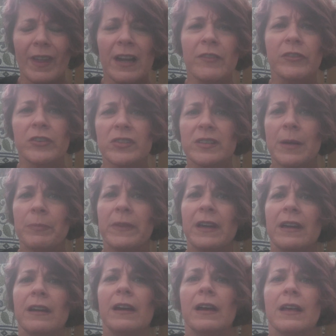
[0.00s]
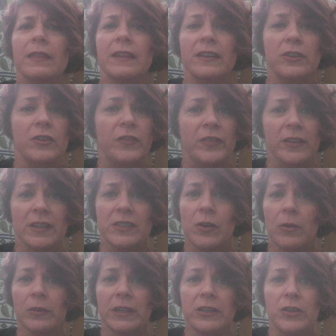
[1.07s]
if there's something that you feel is
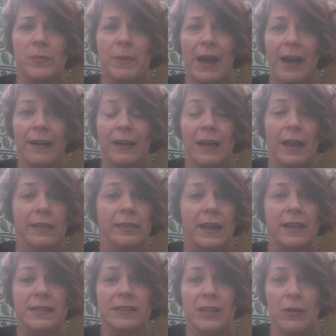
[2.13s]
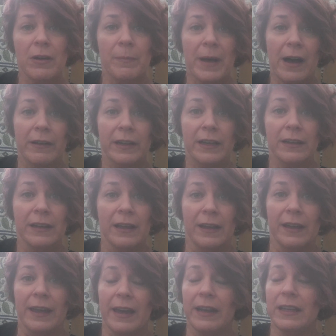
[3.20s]
holding you back, let us know about it.
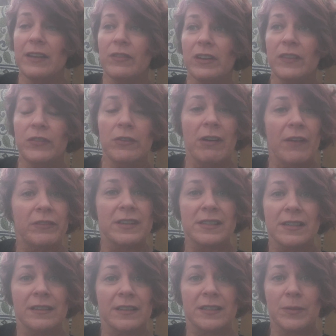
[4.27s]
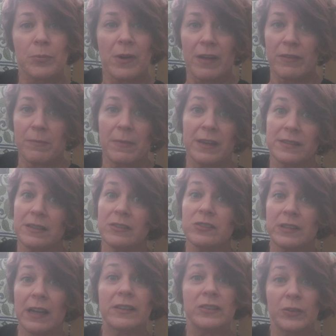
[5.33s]
And even if you have to send us a private
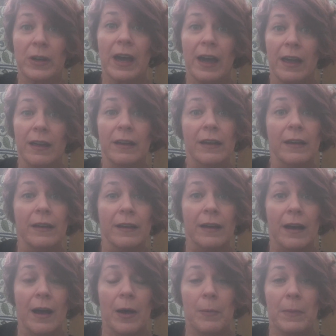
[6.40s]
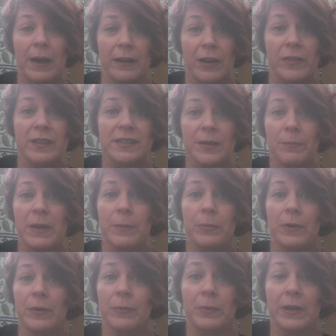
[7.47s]
message, that's okay. I know that some
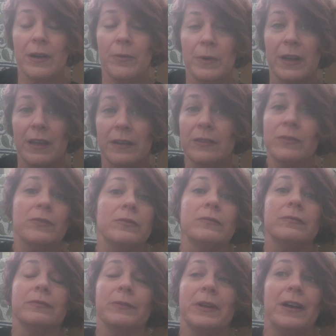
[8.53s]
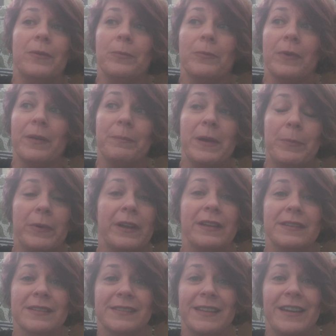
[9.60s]
people, we don't want people
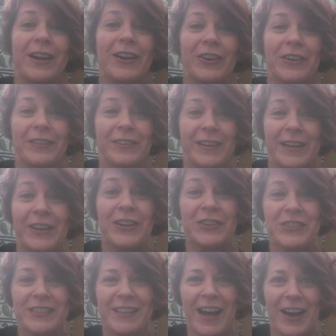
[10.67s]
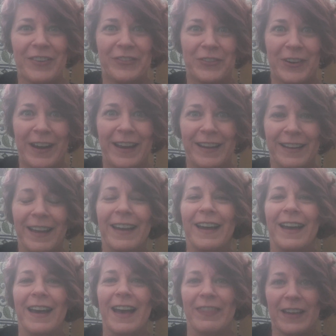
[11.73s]
to hear our stuff, right?
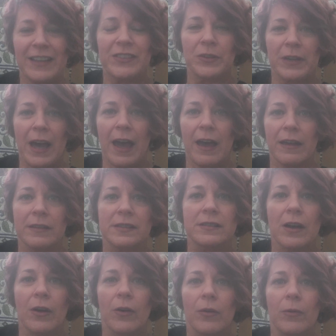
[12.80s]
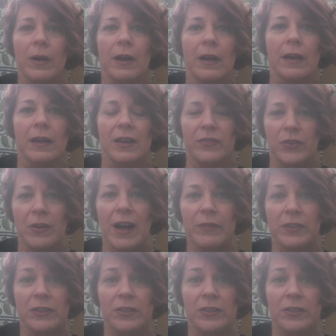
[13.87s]
And that's okay. So if you have